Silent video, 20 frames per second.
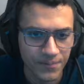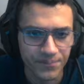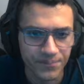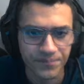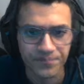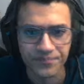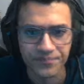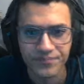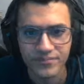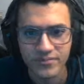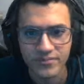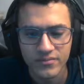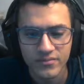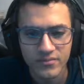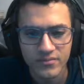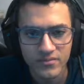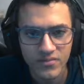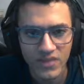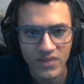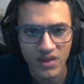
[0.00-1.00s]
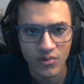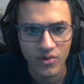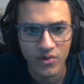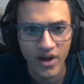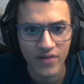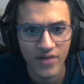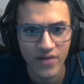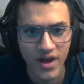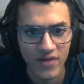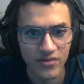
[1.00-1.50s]
it would
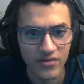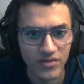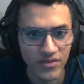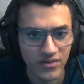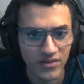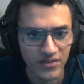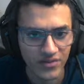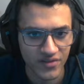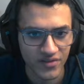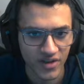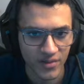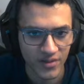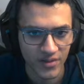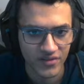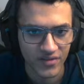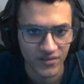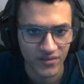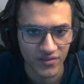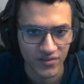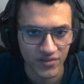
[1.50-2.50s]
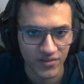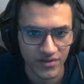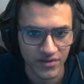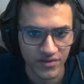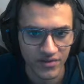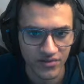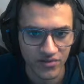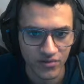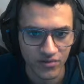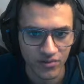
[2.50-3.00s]
have everything the same except for
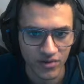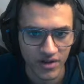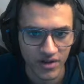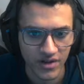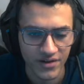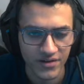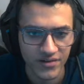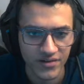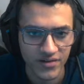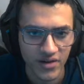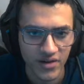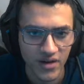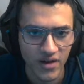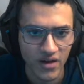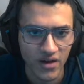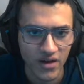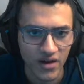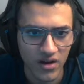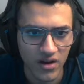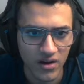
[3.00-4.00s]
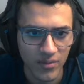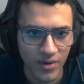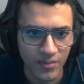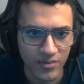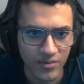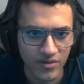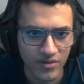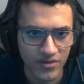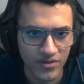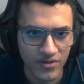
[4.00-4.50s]
these two lines. I
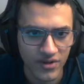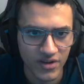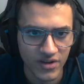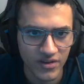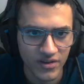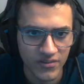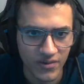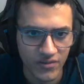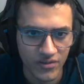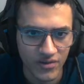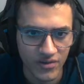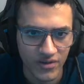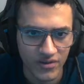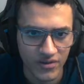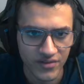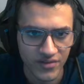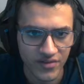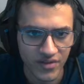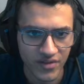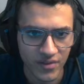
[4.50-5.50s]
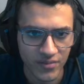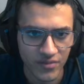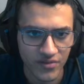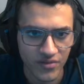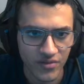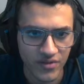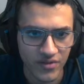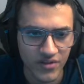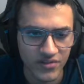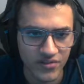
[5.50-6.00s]
believe everything is the same.
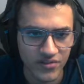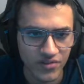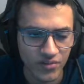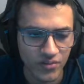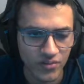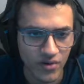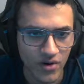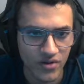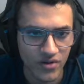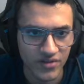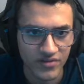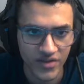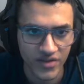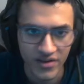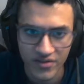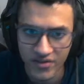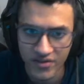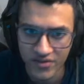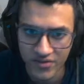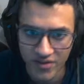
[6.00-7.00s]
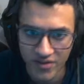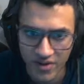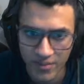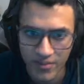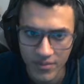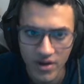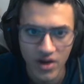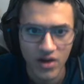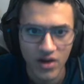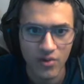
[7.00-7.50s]
So these two are exactly the
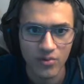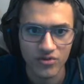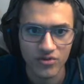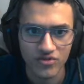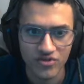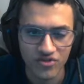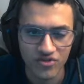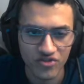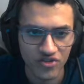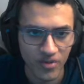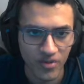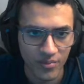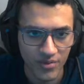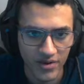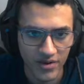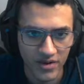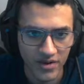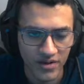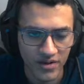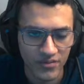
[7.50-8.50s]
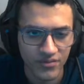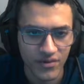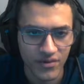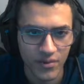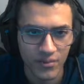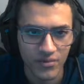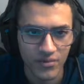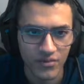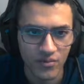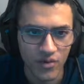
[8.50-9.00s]
same. We're just jumping
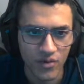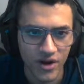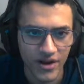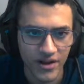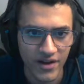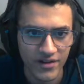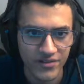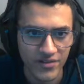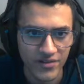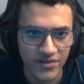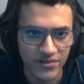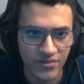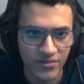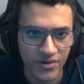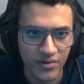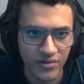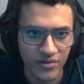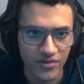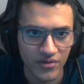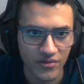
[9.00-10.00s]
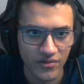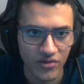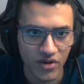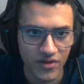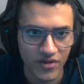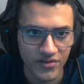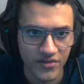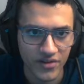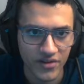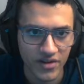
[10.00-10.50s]
from the y-axis, right, with our
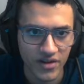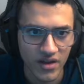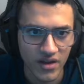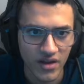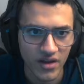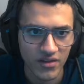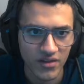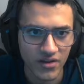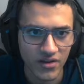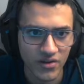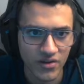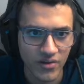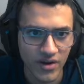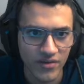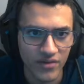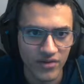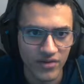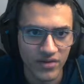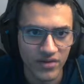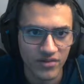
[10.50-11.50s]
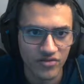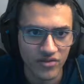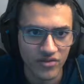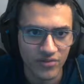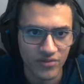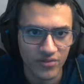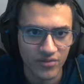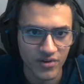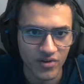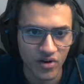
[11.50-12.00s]
velocity. The gravity,
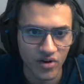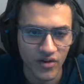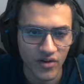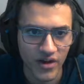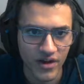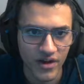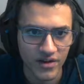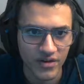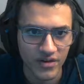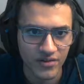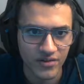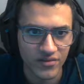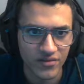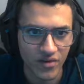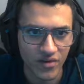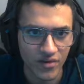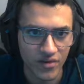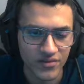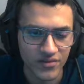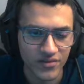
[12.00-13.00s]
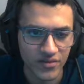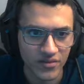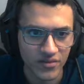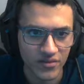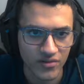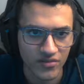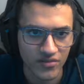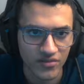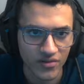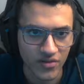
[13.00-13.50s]
jump speed, all that is obviously a
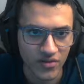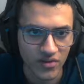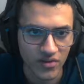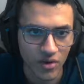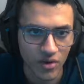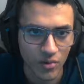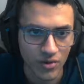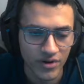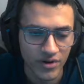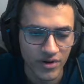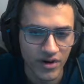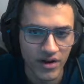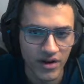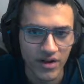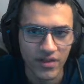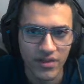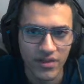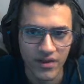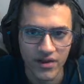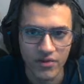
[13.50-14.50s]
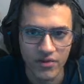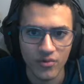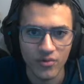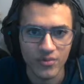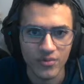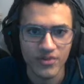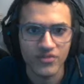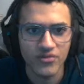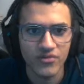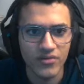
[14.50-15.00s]
little slower than it
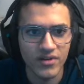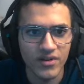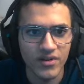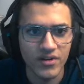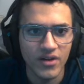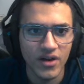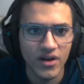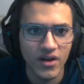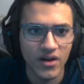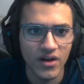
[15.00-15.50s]
would be 2D,